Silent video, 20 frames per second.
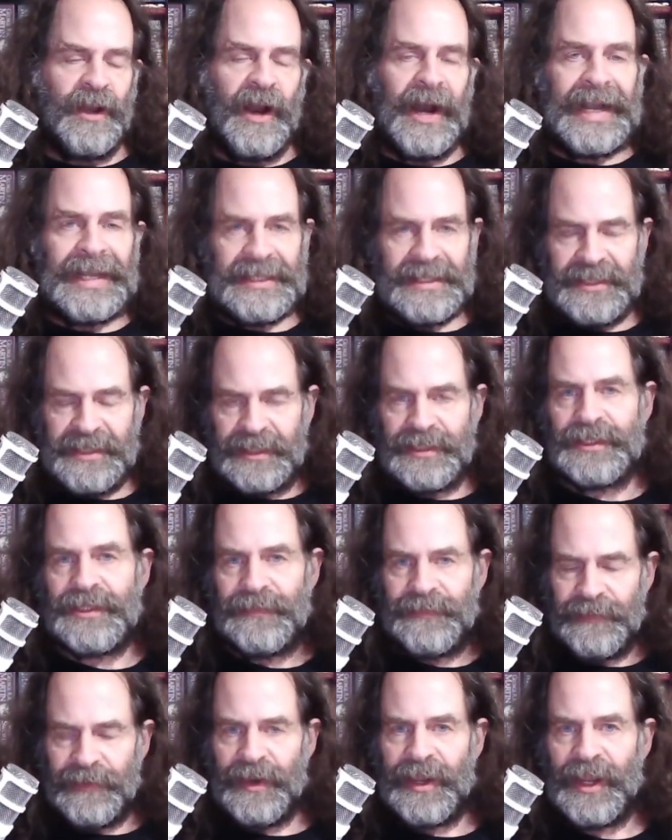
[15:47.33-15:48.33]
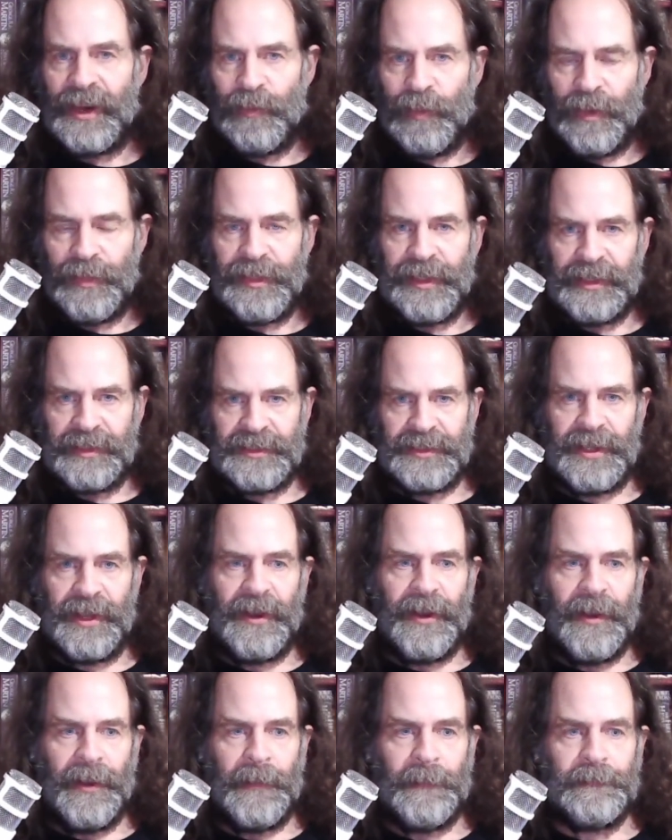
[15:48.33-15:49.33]
identifying what things
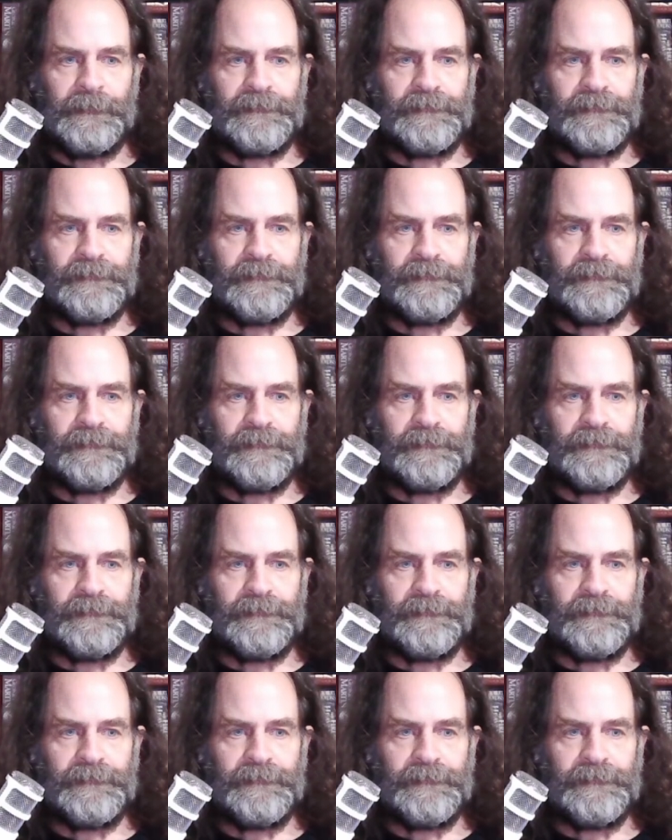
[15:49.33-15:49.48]
are.